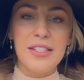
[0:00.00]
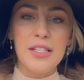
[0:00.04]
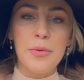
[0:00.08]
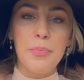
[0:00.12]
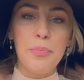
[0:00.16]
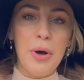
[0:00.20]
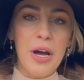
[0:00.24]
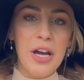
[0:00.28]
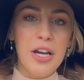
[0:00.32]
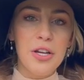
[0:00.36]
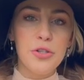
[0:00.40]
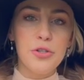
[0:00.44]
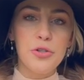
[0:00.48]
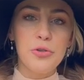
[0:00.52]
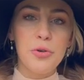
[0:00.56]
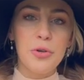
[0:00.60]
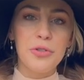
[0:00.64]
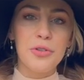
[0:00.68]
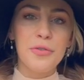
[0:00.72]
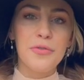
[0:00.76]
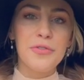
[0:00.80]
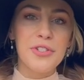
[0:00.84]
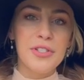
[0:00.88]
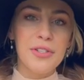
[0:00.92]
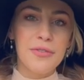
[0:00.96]
as a
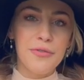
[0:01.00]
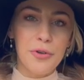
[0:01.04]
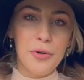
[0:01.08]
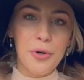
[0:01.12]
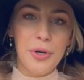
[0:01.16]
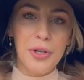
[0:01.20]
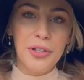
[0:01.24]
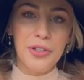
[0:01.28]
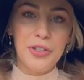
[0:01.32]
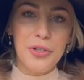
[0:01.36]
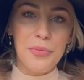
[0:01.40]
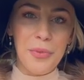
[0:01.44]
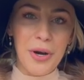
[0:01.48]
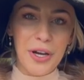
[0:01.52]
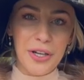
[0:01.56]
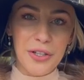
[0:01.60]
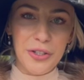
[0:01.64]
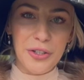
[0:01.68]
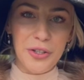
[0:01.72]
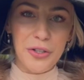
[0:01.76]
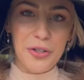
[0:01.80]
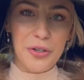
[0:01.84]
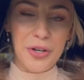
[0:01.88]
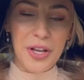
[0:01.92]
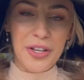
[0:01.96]
patron of several
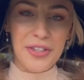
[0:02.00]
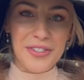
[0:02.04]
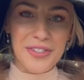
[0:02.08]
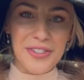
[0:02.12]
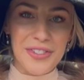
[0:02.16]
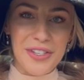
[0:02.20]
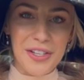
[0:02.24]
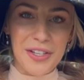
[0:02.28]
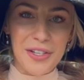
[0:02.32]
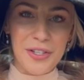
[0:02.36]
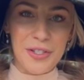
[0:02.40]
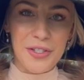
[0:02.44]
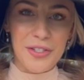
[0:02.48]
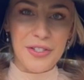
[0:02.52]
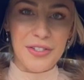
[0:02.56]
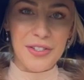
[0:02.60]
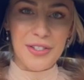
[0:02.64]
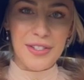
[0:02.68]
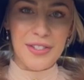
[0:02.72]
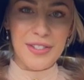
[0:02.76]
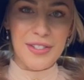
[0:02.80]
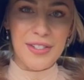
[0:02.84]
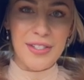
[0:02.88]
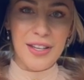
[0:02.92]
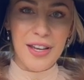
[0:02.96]
mining
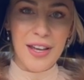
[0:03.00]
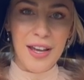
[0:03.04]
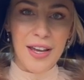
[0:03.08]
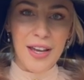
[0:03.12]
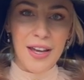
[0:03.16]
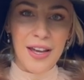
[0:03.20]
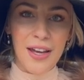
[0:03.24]
organizations